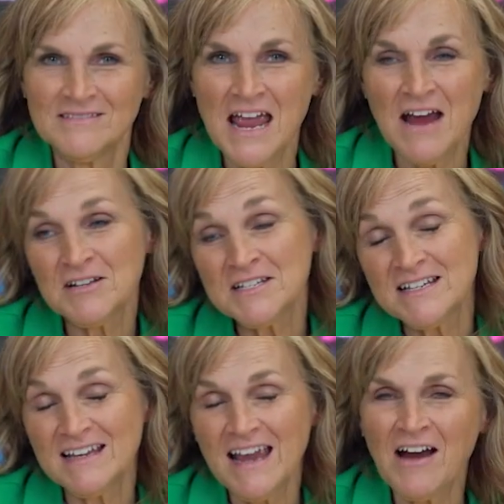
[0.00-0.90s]
You'd be
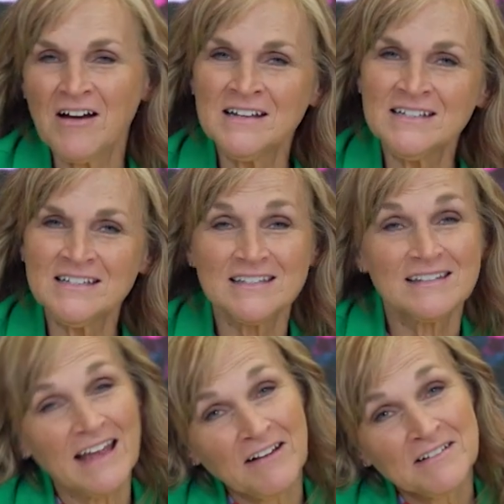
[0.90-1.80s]
surprised.
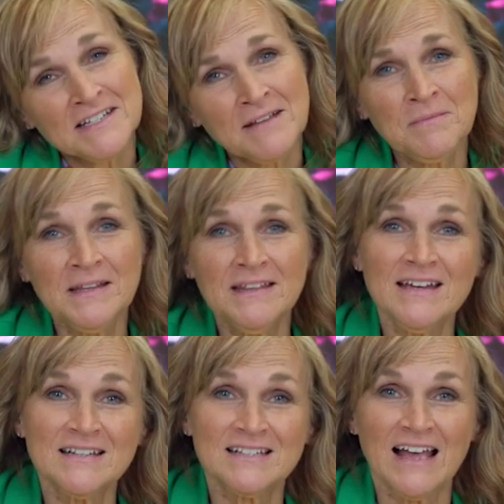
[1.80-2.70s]
Aaron's giving me
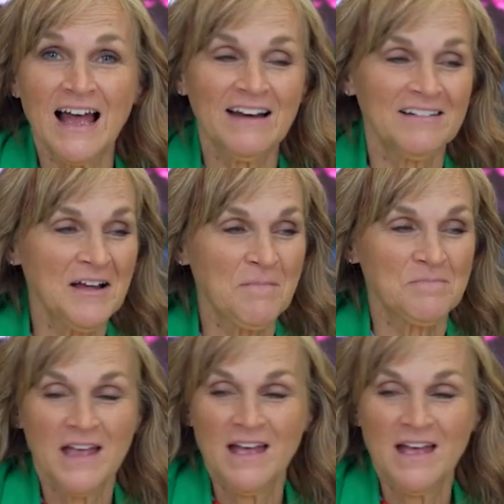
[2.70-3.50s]
this. You'd be surprised.